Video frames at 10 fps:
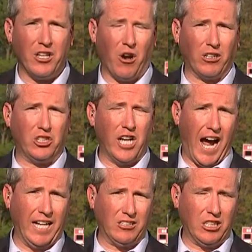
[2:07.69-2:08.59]
The
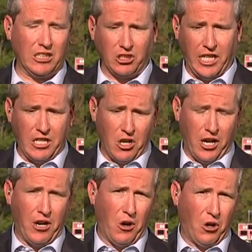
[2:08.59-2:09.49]
Archdiocese leaned
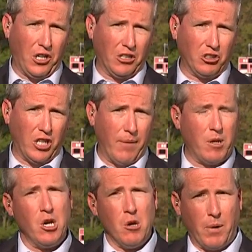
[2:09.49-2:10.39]
on an earlier
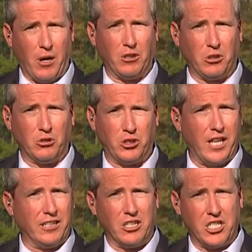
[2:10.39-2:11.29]
statement, but also
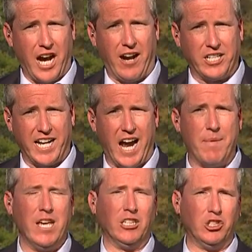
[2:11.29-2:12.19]
said this entire
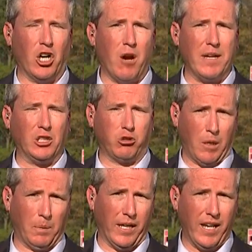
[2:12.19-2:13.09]
time Jeremy
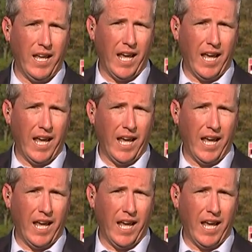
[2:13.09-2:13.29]
Triplett